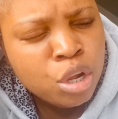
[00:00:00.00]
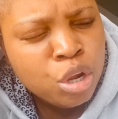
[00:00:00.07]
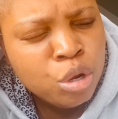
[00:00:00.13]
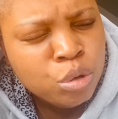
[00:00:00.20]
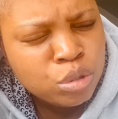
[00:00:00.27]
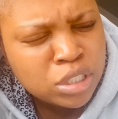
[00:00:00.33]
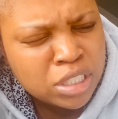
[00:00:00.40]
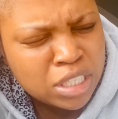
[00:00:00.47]

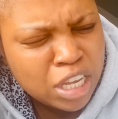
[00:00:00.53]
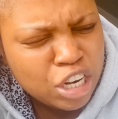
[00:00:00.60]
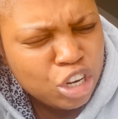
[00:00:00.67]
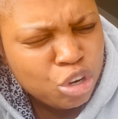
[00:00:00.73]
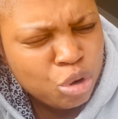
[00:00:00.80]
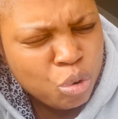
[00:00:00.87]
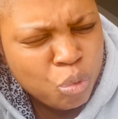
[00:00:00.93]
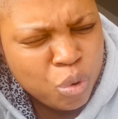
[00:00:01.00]
You said
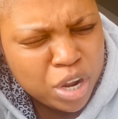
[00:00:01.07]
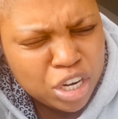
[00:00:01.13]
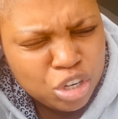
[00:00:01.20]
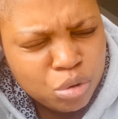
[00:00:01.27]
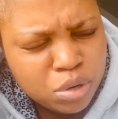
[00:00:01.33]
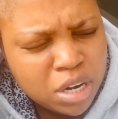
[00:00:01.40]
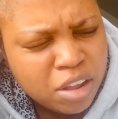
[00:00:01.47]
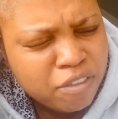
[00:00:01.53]
in your word
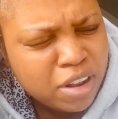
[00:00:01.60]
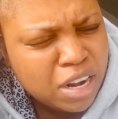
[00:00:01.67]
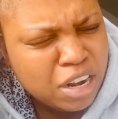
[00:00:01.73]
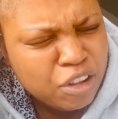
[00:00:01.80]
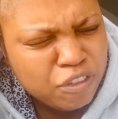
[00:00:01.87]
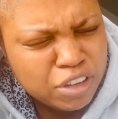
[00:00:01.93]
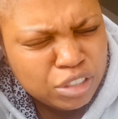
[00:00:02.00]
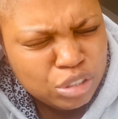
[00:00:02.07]
you'll never
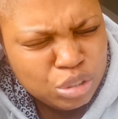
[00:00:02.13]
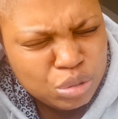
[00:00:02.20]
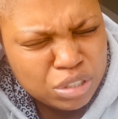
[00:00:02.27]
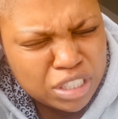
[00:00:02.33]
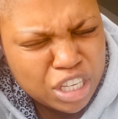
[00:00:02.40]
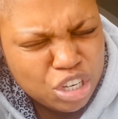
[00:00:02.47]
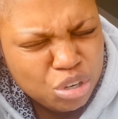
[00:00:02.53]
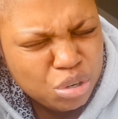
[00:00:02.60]
leave us. You
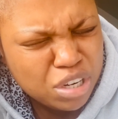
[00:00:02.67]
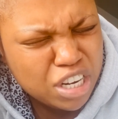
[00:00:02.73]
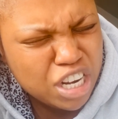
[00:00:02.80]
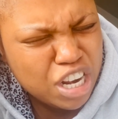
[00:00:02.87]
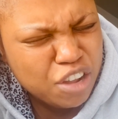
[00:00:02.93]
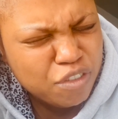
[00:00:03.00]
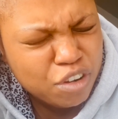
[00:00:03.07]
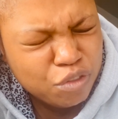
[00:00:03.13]
said you'll
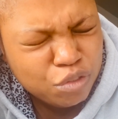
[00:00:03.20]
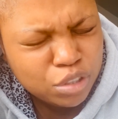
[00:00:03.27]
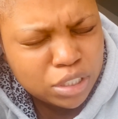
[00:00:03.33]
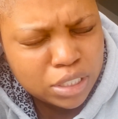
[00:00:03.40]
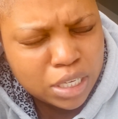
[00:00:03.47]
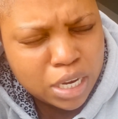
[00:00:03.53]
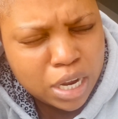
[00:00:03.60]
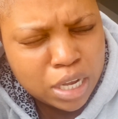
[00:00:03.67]
never
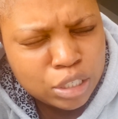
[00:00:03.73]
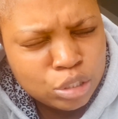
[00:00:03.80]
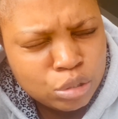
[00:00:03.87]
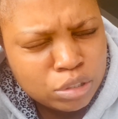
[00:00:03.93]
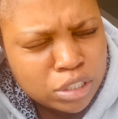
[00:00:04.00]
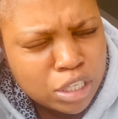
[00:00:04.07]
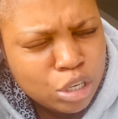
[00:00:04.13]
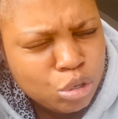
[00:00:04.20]
forsake us.
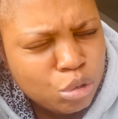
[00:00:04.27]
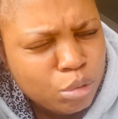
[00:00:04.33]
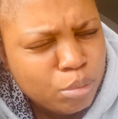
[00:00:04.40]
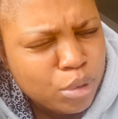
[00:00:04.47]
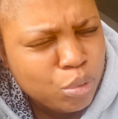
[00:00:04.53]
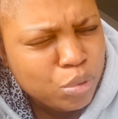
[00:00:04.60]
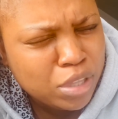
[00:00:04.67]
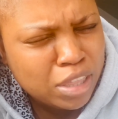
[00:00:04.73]
You said you'll
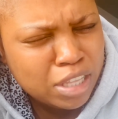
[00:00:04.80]
be with